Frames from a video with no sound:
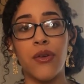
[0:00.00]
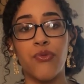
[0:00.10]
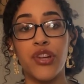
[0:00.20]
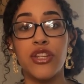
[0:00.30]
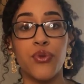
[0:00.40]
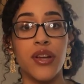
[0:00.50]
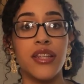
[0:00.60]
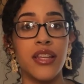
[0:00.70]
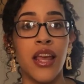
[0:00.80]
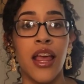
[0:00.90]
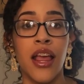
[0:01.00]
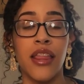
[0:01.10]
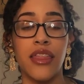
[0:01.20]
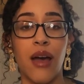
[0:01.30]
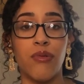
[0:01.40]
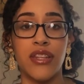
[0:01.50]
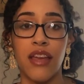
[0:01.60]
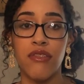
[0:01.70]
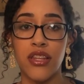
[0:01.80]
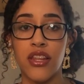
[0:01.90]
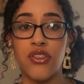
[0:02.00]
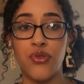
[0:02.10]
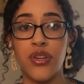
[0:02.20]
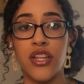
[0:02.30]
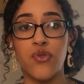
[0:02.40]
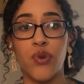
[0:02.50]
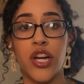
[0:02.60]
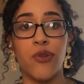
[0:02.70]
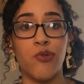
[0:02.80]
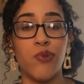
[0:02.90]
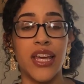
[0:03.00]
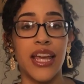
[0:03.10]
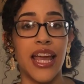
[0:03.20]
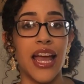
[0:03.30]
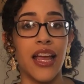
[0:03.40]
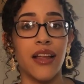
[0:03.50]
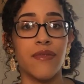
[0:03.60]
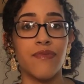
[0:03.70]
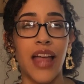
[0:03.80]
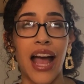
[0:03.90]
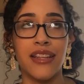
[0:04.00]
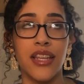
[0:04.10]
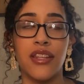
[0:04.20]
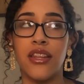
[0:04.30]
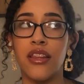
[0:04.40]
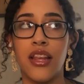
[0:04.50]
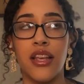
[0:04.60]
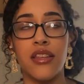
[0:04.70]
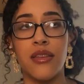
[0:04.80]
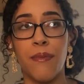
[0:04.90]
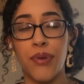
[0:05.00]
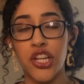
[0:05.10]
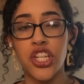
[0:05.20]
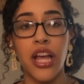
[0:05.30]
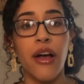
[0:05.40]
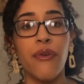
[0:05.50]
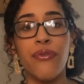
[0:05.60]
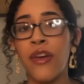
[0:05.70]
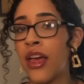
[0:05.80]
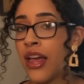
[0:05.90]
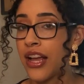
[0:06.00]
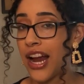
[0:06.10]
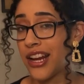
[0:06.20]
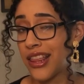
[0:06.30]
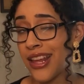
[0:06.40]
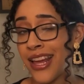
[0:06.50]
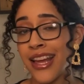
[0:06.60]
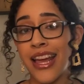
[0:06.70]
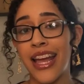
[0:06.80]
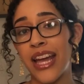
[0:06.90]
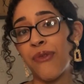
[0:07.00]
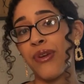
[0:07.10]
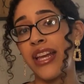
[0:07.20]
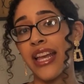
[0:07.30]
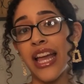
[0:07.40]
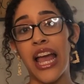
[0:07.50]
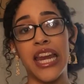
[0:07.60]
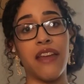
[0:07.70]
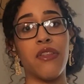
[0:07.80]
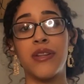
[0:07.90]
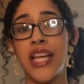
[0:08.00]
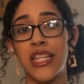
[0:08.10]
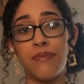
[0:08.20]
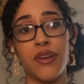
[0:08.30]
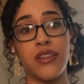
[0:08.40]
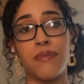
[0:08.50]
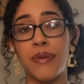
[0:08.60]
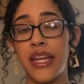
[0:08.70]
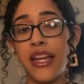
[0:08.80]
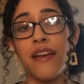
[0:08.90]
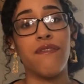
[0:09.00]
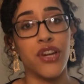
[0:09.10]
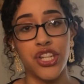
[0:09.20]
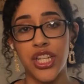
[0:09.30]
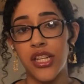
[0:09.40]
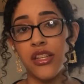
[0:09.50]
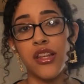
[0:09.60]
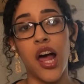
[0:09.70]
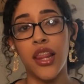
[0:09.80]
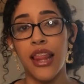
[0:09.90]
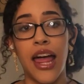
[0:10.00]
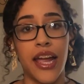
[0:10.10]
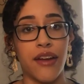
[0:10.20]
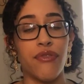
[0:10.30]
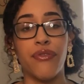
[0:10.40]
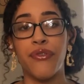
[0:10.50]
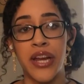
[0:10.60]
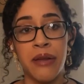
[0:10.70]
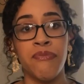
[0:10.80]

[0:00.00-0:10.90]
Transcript: resource that was given to the students where we can get access to this bookshelf kind of thing, and we can get any of the textbooks PDF versions online for free.